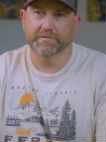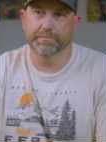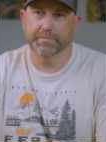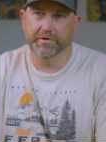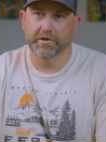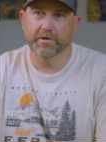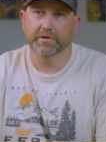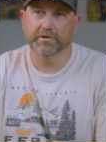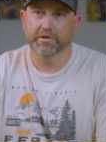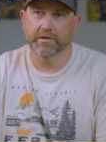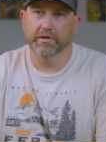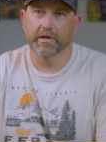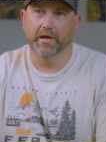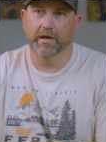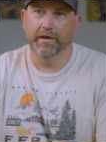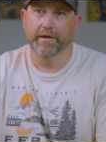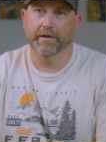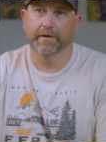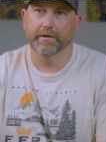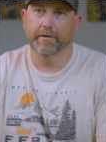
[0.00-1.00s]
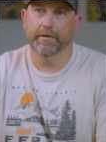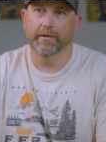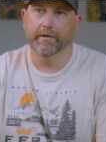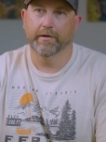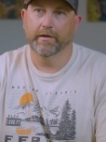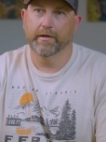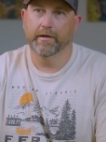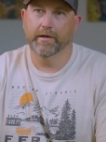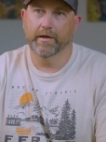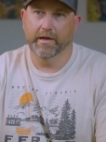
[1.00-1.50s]
spiritually, I
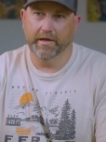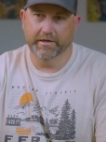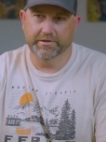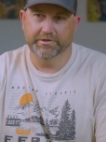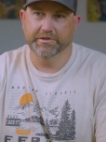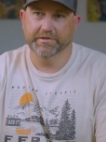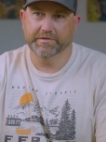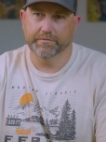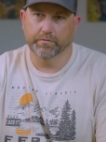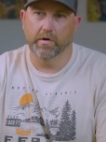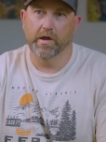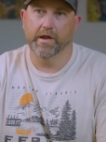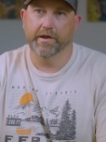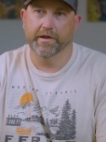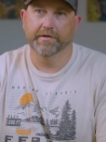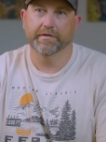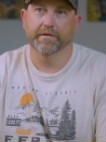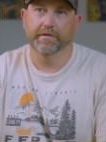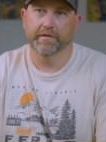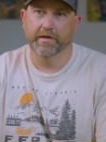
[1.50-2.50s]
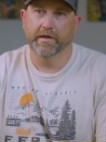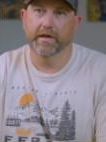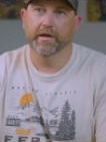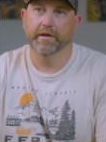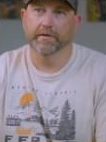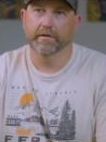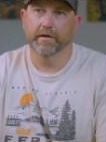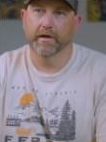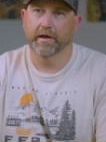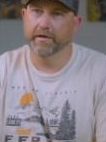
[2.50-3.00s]
had just ran into the
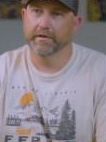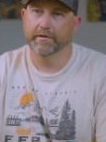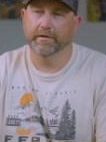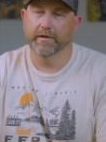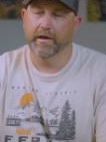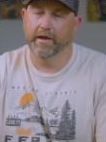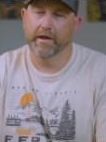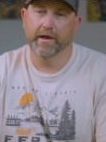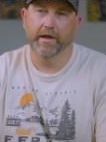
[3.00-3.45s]
end. I, I